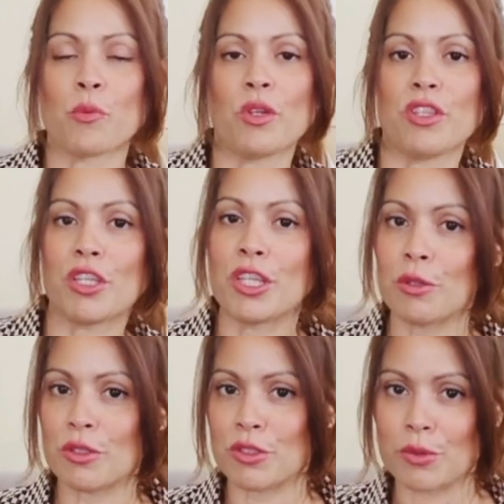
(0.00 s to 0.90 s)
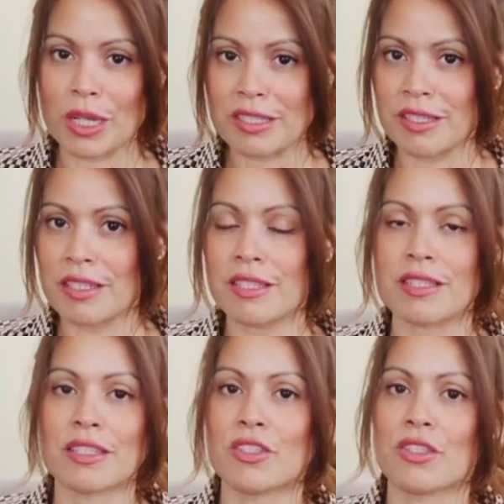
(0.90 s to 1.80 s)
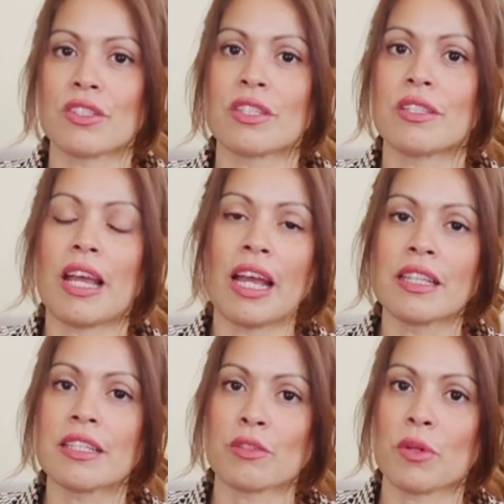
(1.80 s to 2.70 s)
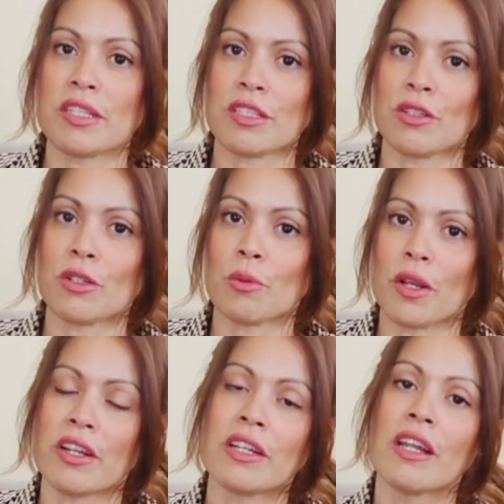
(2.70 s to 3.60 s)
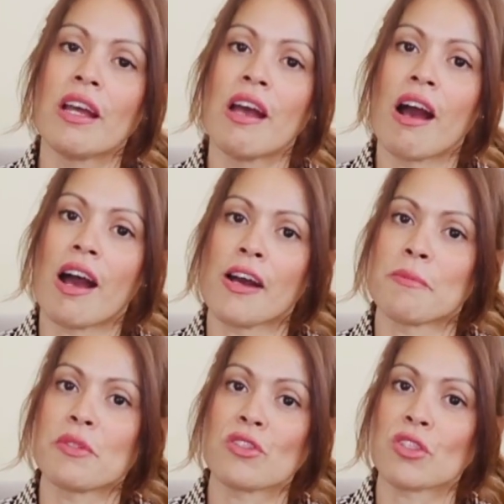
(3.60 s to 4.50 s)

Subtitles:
with cute dresses. It's just endless ways that you could wear it.